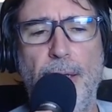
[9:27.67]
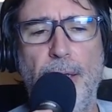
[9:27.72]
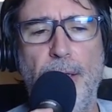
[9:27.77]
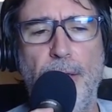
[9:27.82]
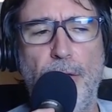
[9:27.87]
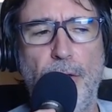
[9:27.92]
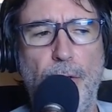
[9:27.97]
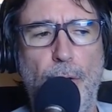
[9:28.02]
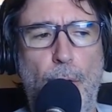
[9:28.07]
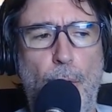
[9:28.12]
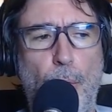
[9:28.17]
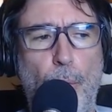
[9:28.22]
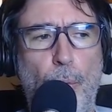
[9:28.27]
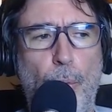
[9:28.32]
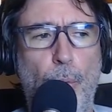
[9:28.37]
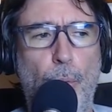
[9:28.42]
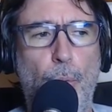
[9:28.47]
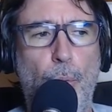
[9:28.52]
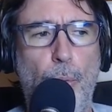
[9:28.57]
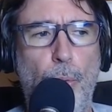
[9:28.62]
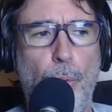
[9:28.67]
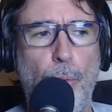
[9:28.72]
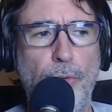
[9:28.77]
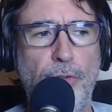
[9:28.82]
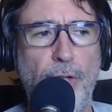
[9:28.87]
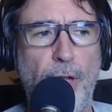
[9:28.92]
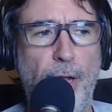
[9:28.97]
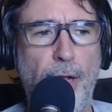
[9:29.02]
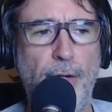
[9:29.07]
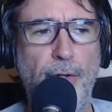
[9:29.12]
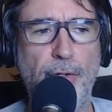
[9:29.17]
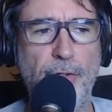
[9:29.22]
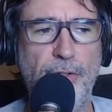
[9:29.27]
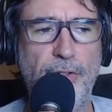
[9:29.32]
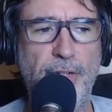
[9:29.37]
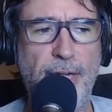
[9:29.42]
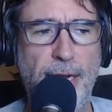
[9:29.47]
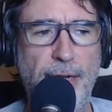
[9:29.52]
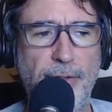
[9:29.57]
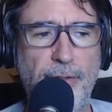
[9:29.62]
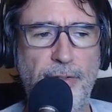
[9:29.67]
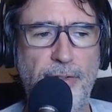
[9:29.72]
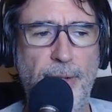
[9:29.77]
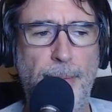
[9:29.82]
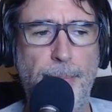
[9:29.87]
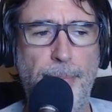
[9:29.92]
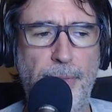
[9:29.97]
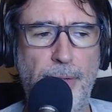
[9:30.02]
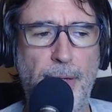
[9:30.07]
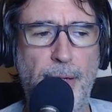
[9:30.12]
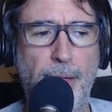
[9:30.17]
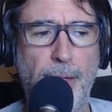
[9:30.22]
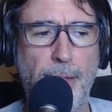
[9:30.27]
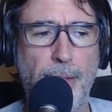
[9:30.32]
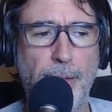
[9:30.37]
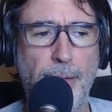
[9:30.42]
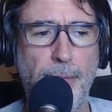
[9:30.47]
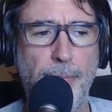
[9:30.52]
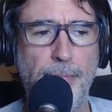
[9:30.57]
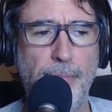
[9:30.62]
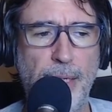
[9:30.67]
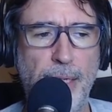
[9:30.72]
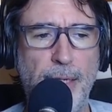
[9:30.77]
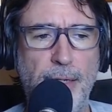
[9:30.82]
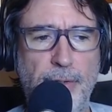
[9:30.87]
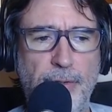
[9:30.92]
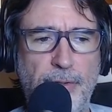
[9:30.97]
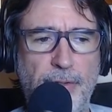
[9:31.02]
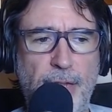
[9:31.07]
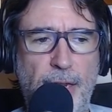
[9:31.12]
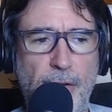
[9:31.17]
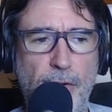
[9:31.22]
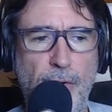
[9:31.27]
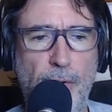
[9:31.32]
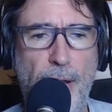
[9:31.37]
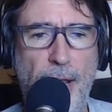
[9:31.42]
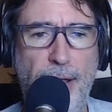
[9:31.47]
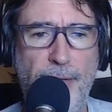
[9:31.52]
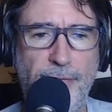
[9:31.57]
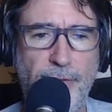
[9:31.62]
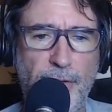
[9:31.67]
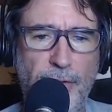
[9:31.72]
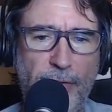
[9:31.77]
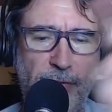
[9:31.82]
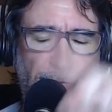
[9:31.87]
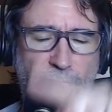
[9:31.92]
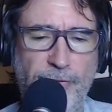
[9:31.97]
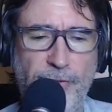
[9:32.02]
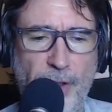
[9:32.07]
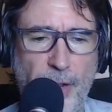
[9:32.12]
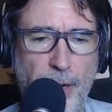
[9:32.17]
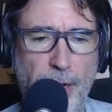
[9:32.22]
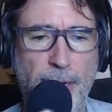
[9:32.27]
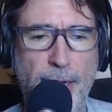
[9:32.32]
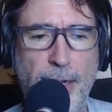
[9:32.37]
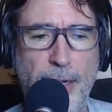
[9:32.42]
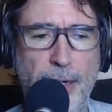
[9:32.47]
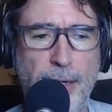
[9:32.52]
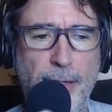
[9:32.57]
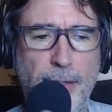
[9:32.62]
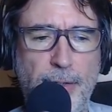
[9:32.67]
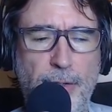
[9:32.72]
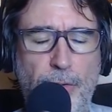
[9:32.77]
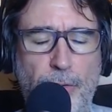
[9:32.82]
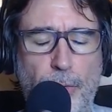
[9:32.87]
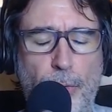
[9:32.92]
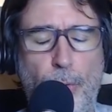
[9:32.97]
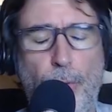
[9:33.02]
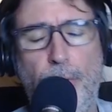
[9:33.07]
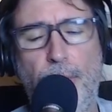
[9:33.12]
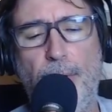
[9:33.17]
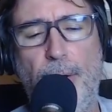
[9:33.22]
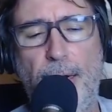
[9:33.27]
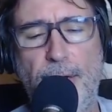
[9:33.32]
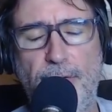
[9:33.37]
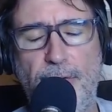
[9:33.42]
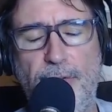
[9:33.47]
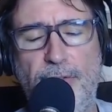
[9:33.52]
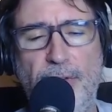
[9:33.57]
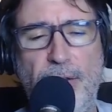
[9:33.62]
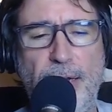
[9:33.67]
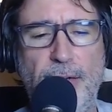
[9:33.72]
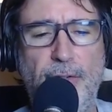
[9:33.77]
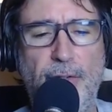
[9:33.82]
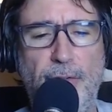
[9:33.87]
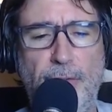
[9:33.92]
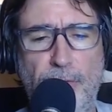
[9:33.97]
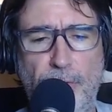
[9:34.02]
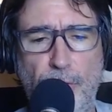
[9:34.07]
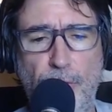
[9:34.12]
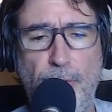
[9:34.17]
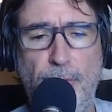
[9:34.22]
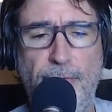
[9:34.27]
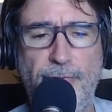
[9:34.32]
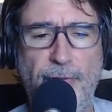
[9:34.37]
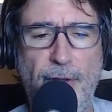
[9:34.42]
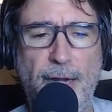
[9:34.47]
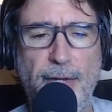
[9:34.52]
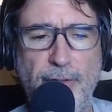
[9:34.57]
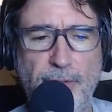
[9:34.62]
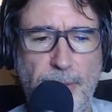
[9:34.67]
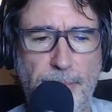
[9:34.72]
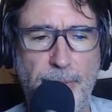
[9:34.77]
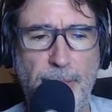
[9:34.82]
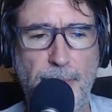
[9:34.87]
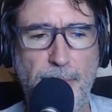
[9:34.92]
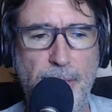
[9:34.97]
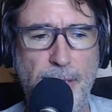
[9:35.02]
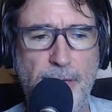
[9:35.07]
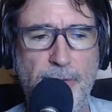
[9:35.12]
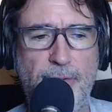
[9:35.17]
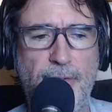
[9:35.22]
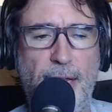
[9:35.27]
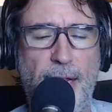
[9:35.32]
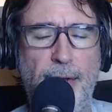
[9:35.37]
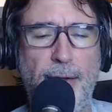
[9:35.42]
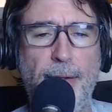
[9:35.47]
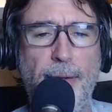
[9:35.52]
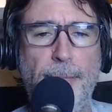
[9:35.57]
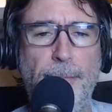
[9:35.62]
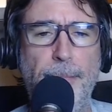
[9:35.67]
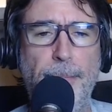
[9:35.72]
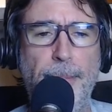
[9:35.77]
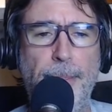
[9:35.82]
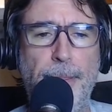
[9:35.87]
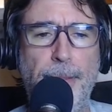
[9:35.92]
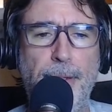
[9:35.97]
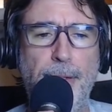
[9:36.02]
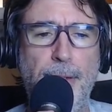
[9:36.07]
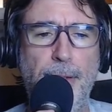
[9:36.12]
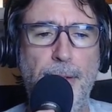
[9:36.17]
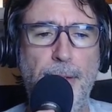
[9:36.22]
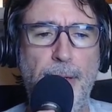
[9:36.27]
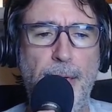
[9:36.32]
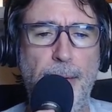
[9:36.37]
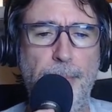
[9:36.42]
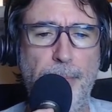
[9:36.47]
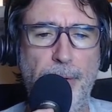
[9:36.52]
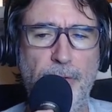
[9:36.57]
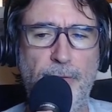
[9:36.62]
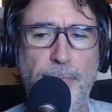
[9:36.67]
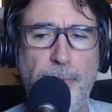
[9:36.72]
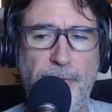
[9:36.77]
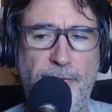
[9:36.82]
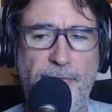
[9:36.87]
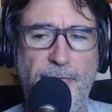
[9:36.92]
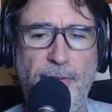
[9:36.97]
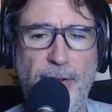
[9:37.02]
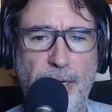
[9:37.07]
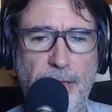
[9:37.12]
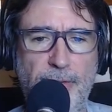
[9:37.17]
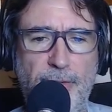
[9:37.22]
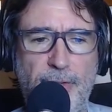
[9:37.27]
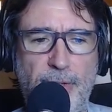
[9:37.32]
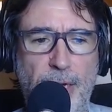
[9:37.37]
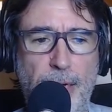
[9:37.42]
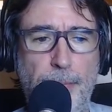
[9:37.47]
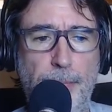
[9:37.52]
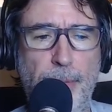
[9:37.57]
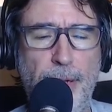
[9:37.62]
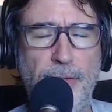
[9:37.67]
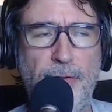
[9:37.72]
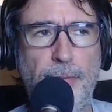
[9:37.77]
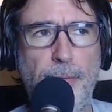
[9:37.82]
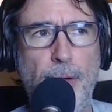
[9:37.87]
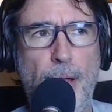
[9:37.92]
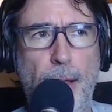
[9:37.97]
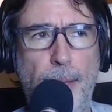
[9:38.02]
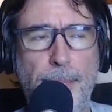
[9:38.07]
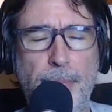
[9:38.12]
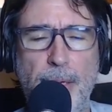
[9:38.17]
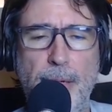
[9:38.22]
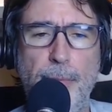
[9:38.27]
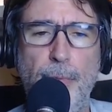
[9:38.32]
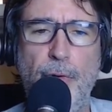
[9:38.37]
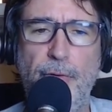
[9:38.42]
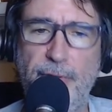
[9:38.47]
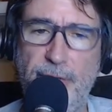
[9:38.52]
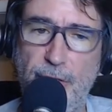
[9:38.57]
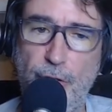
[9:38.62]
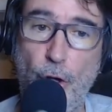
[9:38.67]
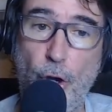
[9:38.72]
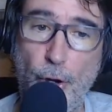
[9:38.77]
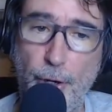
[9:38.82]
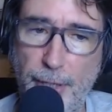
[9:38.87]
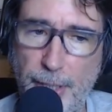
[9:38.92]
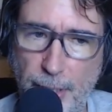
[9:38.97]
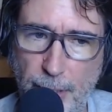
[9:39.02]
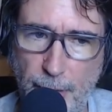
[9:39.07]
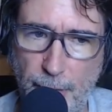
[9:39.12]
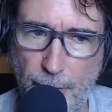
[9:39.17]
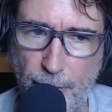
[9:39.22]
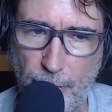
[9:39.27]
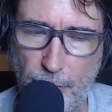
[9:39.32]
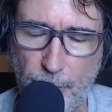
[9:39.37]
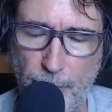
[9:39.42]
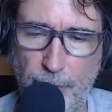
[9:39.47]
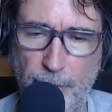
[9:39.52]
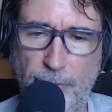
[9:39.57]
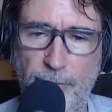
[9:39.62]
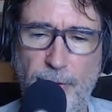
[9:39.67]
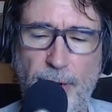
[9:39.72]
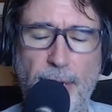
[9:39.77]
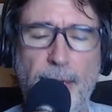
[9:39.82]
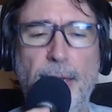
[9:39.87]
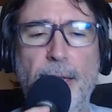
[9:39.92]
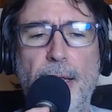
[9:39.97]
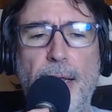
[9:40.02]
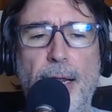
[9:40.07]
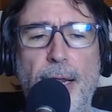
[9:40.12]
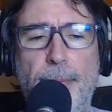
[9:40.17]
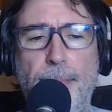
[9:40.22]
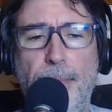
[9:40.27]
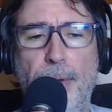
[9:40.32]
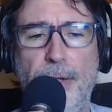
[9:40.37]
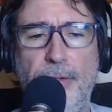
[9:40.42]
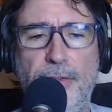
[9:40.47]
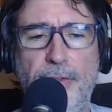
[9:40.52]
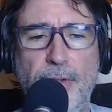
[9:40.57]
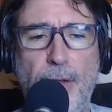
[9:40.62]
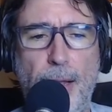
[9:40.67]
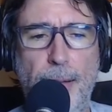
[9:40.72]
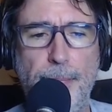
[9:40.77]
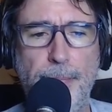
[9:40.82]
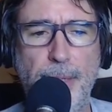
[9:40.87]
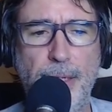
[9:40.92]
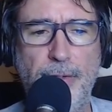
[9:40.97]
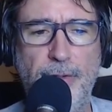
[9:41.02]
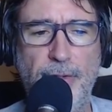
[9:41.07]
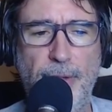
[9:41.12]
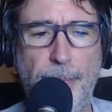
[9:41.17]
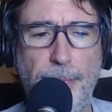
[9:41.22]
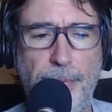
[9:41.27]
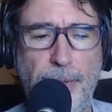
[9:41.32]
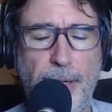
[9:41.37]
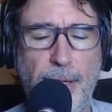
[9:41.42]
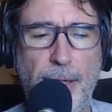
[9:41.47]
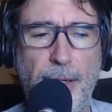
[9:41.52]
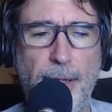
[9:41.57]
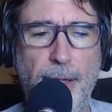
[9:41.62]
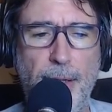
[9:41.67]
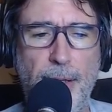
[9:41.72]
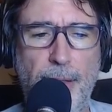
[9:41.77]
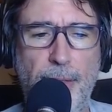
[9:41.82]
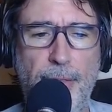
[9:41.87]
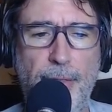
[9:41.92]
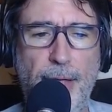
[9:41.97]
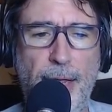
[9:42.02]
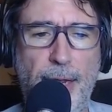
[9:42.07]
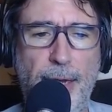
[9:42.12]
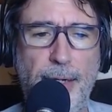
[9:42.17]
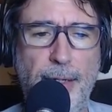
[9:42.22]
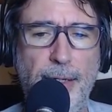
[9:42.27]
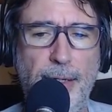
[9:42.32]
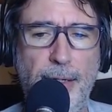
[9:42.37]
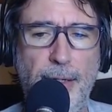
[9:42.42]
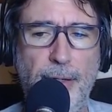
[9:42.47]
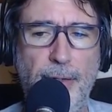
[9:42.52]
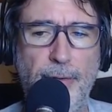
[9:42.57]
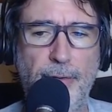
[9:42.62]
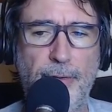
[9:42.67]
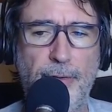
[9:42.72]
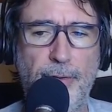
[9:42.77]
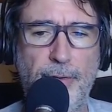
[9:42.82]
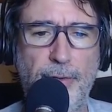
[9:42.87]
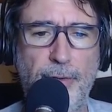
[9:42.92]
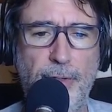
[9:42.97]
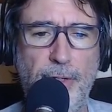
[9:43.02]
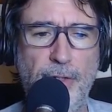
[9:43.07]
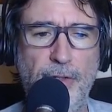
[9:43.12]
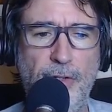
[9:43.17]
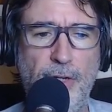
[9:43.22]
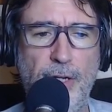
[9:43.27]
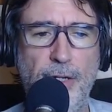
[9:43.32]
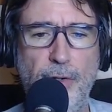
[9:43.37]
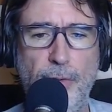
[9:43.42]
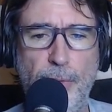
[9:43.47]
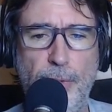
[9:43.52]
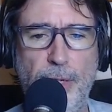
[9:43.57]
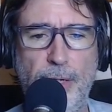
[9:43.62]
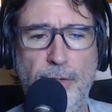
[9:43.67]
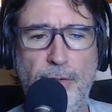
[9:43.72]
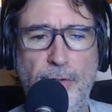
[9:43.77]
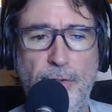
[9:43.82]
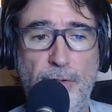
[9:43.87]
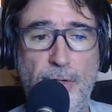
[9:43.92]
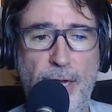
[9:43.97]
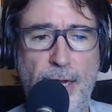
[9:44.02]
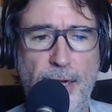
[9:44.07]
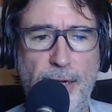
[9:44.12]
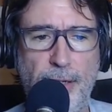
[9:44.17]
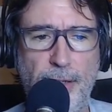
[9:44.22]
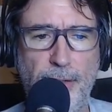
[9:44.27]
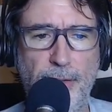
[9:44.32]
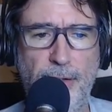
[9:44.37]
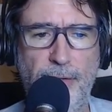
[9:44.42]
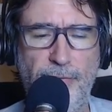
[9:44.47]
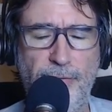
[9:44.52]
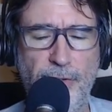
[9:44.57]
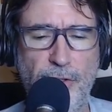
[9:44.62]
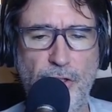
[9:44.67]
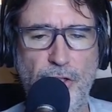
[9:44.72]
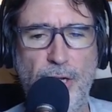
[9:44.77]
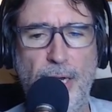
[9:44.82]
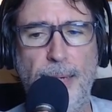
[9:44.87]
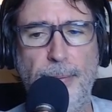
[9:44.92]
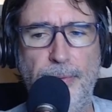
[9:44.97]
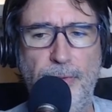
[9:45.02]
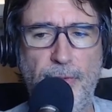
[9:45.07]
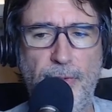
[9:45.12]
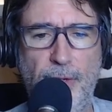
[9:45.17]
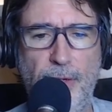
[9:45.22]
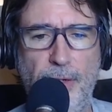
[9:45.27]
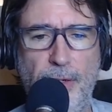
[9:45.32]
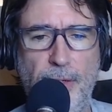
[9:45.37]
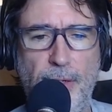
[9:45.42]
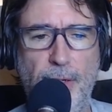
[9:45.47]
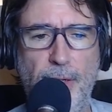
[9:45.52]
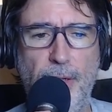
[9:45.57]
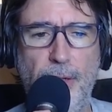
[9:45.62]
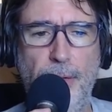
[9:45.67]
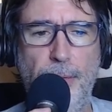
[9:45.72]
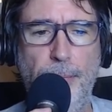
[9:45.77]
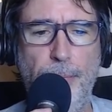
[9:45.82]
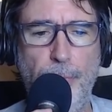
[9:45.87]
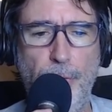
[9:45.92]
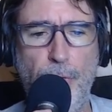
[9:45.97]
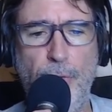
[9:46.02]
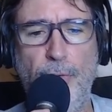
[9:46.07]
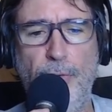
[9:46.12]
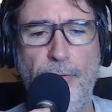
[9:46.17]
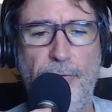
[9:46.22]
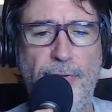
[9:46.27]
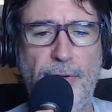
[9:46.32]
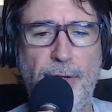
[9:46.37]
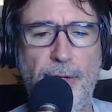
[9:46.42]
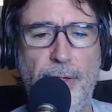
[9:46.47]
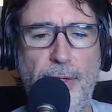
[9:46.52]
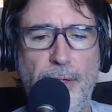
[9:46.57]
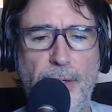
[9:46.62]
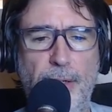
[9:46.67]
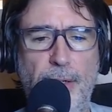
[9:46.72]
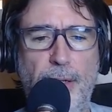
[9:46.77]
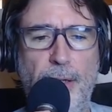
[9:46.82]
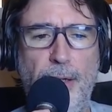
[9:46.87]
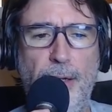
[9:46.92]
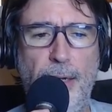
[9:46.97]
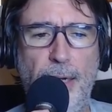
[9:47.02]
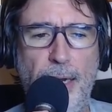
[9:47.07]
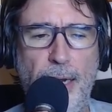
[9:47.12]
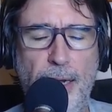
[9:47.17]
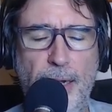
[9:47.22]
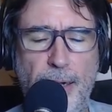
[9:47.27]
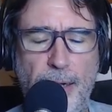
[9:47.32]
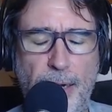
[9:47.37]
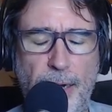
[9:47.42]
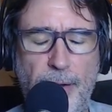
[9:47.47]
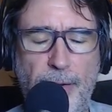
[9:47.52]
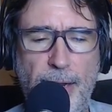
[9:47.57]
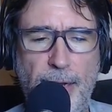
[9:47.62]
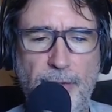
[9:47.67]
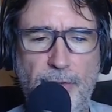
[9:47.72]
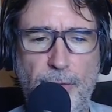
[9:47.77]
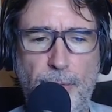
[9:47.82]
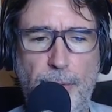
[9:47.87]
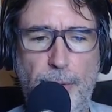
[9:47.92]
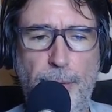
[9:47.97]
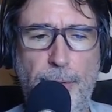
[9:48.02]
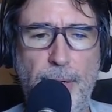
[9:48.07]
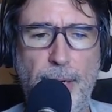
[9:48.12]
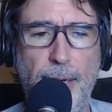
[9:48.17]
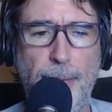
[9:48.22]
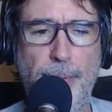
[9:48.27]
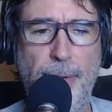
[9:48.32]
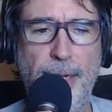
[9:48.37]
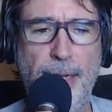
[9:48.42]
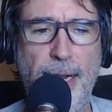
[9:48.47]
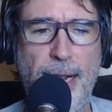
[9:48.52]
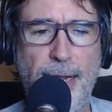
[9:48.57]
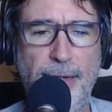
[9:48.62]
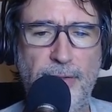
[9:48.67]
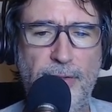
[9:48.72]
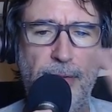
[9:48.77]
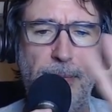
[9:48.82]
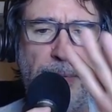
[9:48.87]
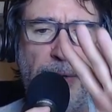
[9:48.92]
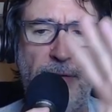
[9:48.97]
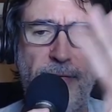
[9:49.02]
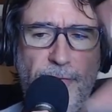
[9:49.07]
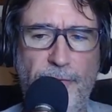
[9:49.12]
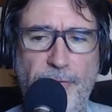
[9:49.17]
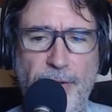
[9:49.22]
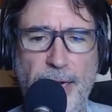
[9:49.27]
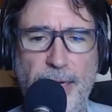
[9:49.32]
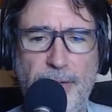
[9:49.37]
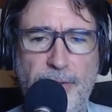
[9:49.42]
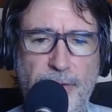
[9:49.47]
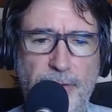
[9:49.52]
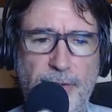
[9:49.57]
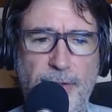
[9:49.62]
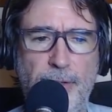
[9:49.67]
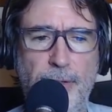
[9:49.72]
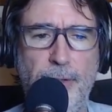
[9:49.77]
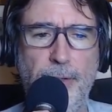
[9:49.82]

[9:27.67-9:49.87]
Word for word: you know, to understand something means that you have to define no or I should say to to define something means that it must be fixed it must not be a moving target in other words right it must not be something that is continuing to take different shapes and move and and and that sort of thing but it has to be fixed